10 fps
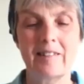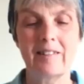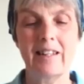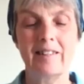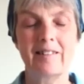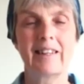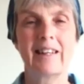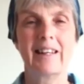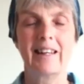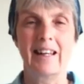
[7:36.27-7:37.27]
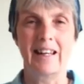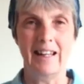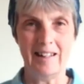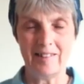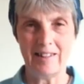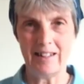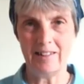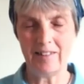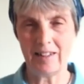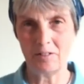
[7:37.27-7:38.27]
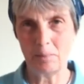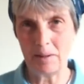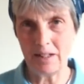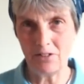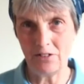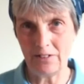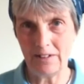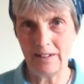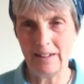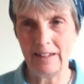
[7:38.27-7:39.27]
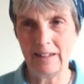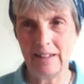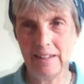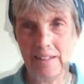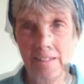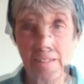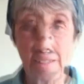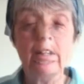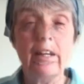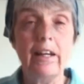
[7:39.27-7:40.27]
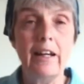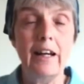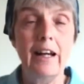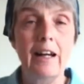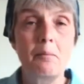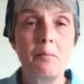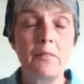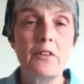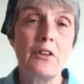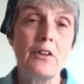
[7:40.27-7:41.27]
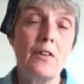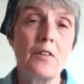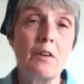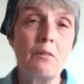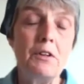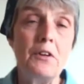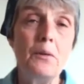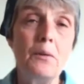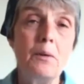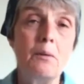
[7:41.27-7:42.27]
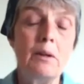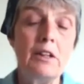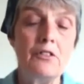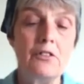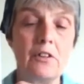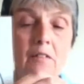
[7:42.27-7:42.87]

That's nice. That's a nice explanation. So, Tallulah, um, there's another thing we do which